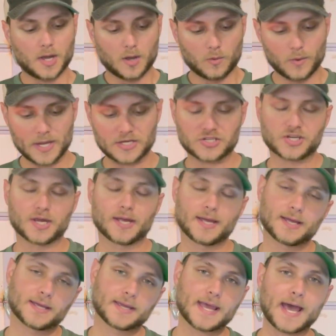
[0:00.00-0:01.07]
which
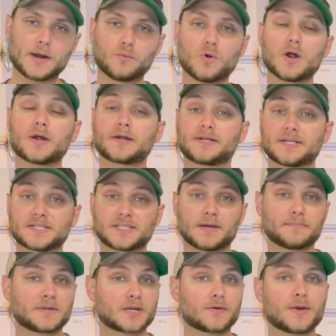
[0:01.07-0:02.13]
can work to
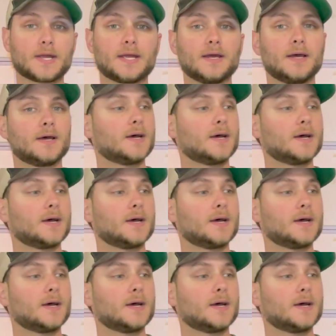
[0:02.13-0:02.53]
some degree